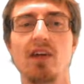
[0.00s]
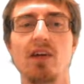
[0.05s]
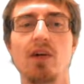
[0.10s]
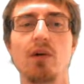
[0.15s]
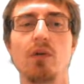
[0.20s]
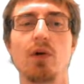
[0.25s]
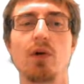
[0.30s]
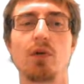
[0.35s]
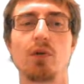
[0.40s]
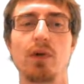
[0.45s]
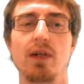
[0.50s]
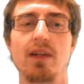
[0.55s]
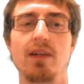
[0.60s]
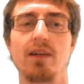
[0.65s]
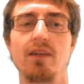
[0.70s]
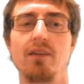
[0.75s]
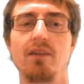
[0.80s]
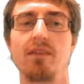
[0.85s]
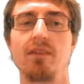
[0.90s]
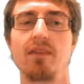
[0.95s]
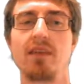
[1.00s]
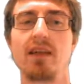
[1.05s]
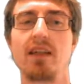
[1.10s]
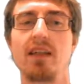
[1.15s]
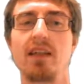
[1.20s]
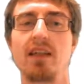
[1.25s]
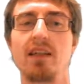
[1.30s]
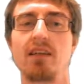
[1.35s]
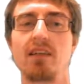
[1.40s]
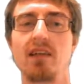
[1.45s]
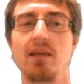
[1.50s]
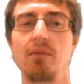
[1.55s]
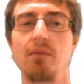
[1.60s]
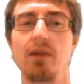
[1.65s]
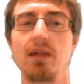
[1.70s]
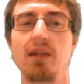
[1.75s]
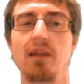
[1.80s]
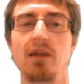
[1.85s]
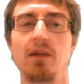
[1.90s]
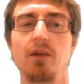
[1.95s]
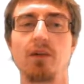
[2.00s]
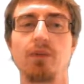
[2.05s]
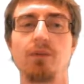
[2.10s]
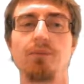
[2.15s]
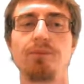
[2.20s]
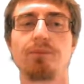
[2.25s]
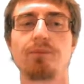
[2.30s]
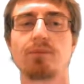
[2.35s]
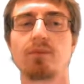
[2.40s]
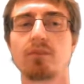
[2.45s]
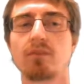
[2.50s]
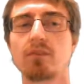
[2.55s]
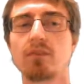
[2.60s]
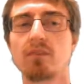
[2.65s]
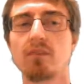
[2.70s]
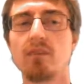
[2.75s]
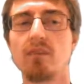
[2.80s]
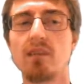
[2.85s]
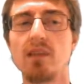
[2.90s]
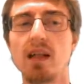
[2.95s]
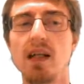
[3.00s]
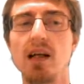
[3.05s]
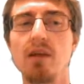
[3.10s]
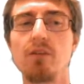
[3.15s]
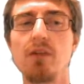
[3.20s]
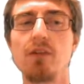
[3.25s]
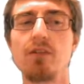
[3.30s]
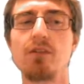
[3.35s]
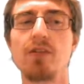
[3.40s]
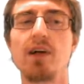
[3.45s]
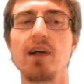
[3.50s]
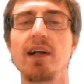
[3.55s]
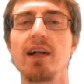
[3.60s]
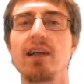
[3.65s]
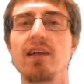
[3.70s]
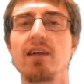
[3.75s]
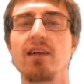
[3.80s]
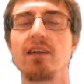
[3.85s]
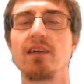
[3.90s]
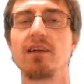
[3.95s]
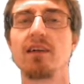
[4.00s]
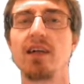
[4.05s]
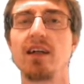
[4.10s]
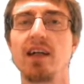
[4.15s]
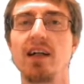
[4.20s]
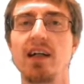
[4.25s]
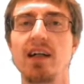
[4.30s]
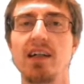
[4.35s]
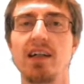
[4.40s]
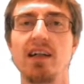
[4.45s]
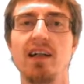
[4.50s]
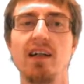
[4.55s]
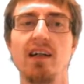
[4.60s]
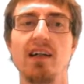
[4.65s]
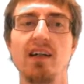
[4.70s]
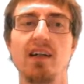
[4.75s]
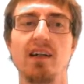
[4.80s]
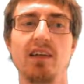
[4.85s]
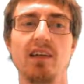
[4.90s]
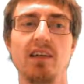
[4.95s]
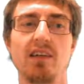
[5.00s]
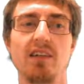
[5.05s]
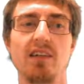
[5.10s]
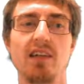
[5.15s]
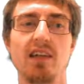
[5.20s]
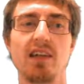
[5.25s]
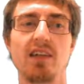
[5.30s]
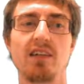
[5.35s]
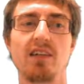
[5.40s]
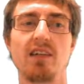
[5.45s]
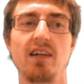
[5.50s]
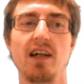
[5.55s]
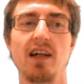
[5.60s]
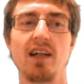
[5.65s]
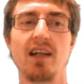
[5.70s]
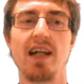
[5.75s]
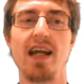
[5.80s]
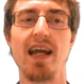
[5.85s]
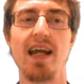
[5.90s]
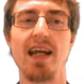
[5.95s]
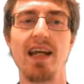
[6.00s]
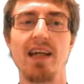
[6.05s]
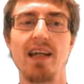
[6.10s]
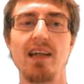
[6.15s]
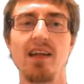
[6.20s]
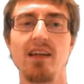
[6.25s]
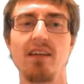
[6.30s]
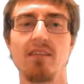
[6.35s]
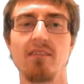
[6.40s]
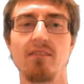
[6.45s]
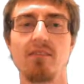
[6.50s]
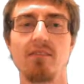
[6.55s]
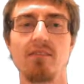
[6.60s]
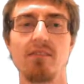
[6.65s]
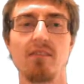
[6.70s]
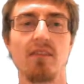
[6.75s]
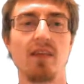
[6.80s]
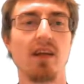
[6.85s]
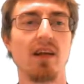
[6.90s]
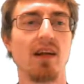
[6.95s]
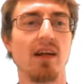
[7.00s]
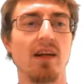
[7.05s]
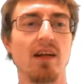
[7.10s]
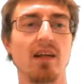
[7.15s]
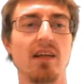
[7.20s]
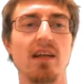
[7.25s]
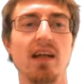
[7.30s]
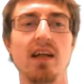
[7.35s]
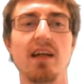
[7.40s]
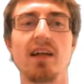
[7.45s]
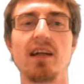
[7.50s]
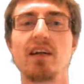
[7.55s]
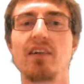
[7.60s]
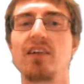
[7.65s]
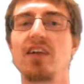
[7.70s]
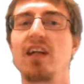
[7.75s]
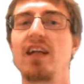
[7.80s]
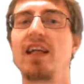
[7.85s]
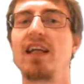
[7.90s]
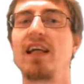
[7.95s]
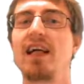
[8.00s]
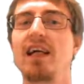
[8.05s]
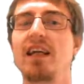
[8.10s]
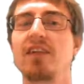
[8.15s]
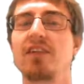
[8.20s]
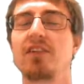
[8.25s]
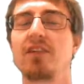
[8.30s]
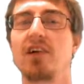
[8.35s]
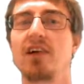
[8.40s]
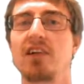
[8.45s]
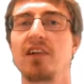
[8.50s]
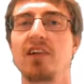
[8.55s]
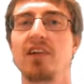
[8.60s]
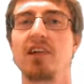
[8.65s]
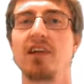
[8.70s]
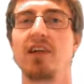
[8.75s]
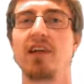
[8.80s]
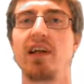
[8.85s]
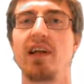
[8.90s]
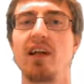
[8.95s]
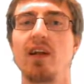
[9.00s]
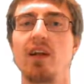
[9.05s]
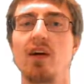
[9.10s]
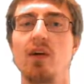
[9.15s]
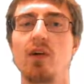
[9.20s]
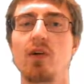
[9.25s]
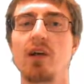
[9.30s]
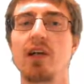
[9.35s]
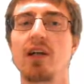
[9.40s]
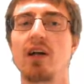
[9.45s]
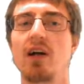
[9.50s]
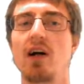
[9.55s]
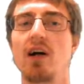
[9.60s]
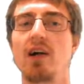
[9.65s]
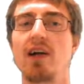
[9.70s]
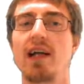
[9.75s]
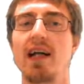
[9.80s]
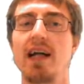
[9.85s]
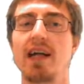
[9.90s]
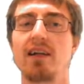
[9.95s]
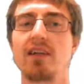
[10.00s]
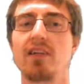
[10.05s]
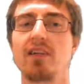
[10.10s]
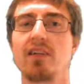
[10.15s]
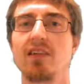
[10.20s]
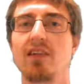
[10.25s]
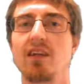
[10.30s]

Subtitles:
was written in the assembly code. And we find on line 69A that there's a LIA instruction loading RAX.